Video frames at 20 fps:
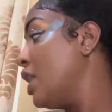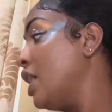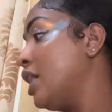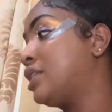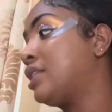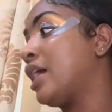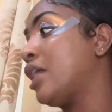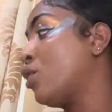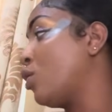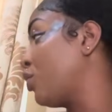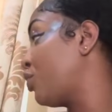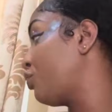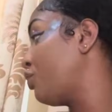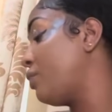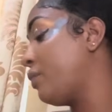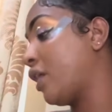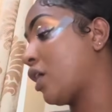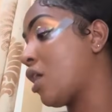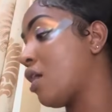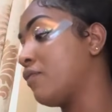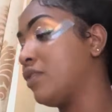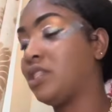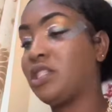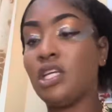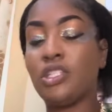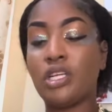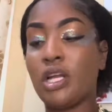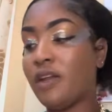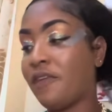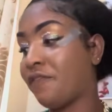It's a now three-way
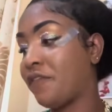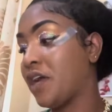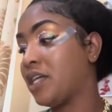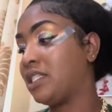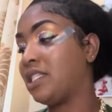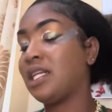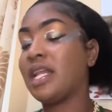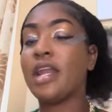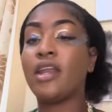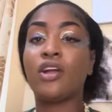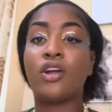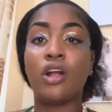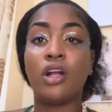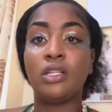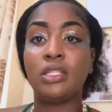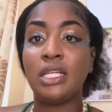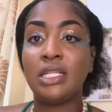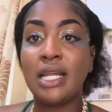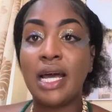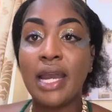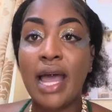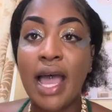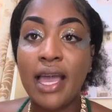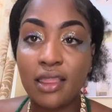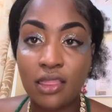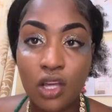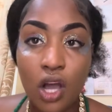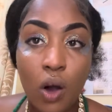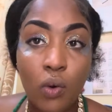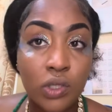conversation. The first thing that the girl did that I
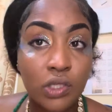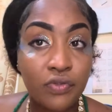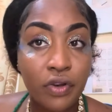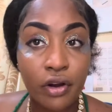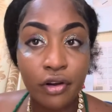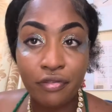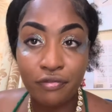thought was very